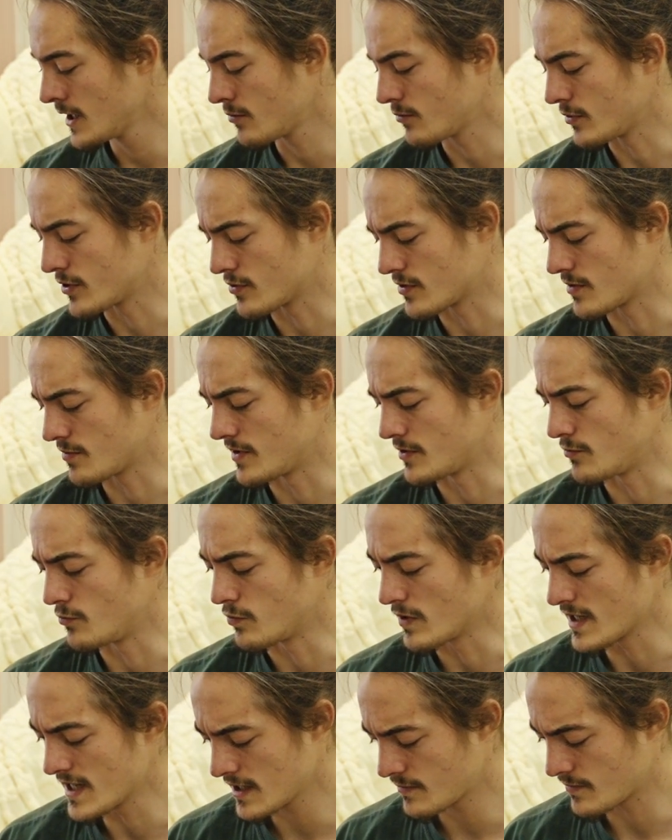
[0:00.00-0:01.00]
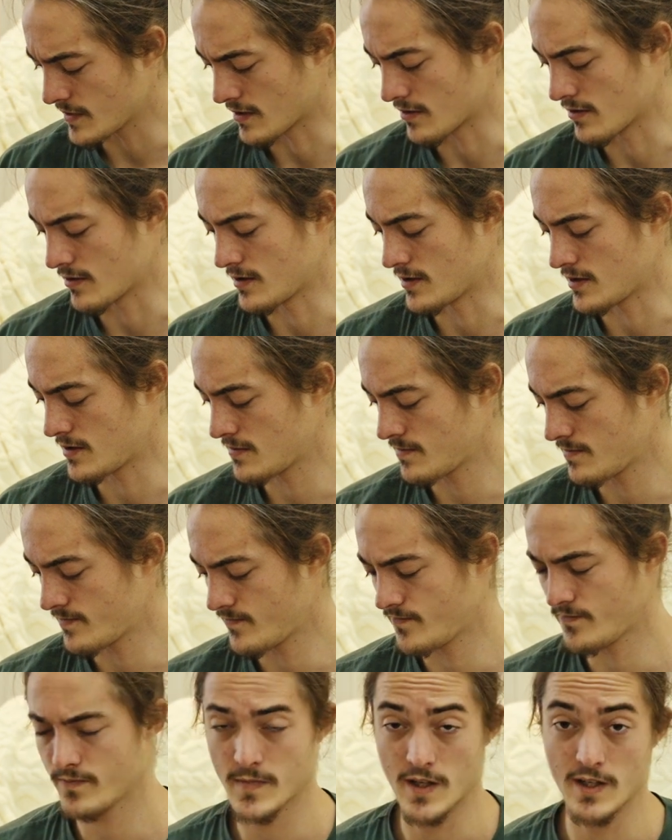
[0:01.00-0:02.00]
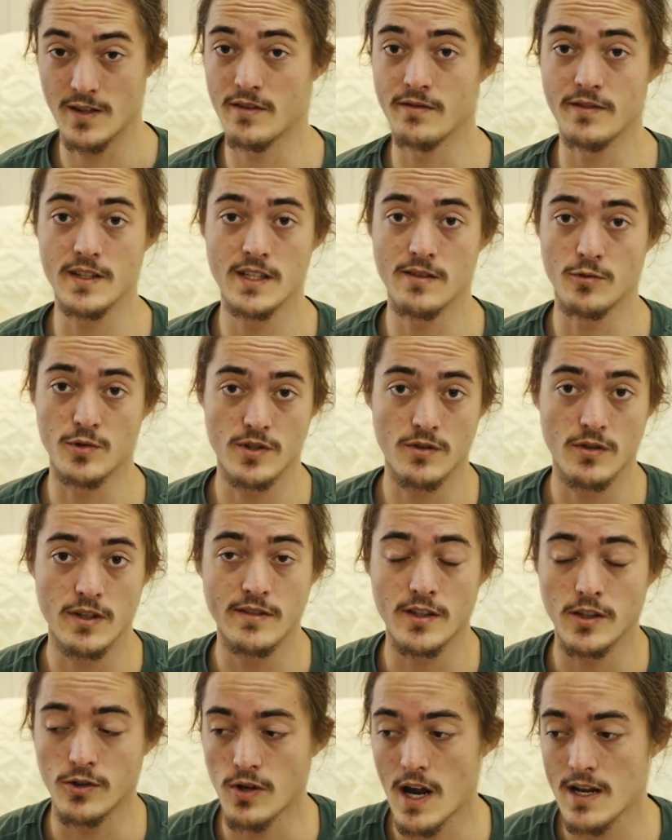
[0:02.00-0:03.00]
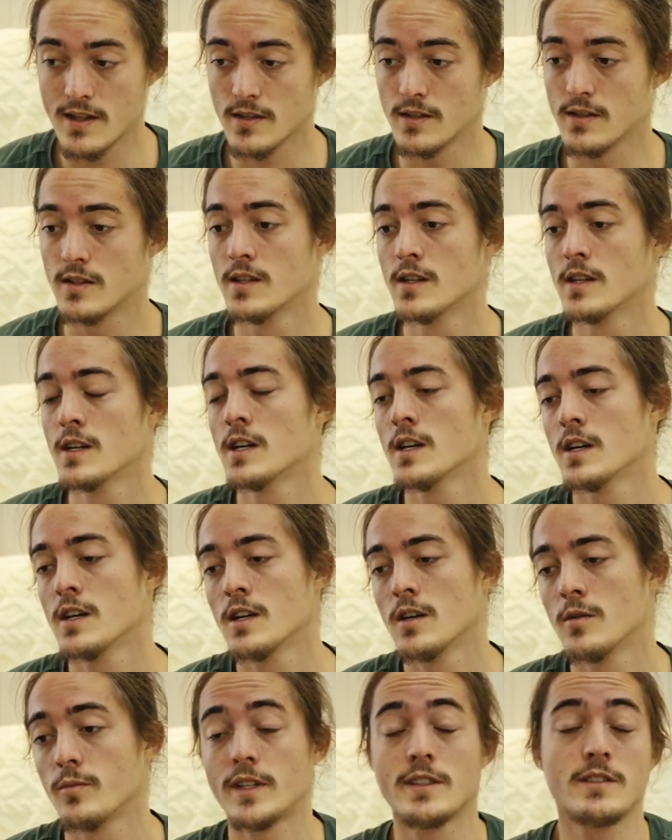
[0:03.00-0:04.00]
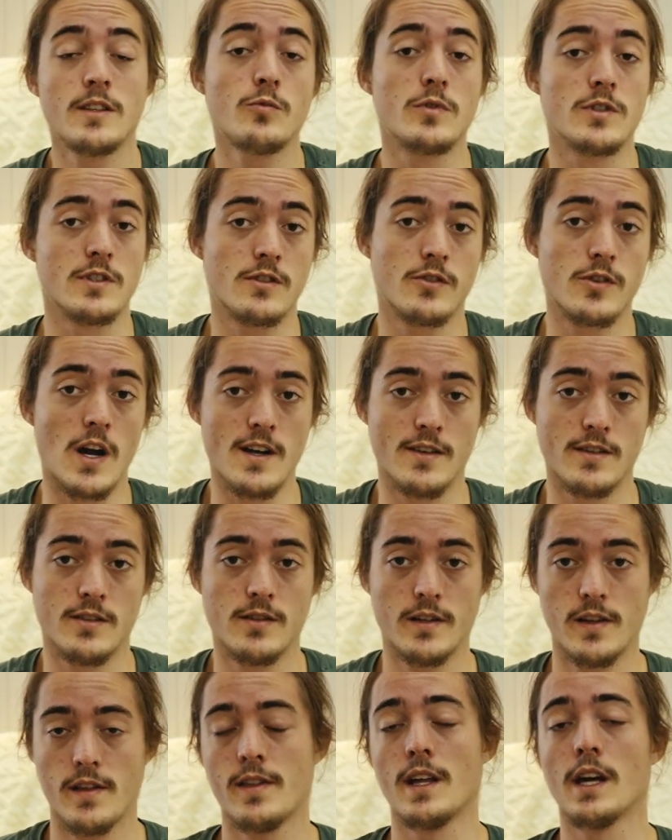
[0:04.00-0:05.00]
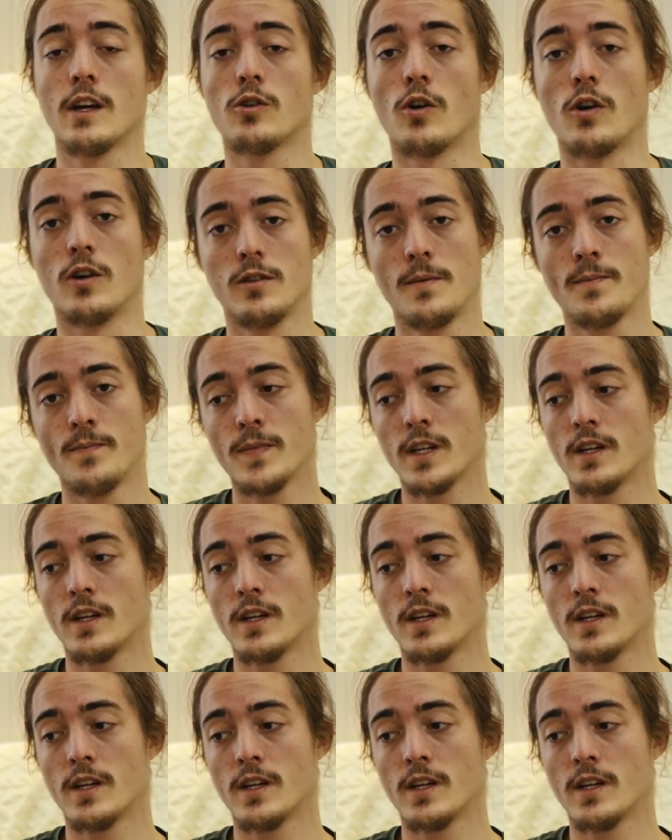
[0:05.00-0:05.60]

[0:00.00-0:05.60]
which was a bit weird because the visa was not even granted, but it was granted, thank God.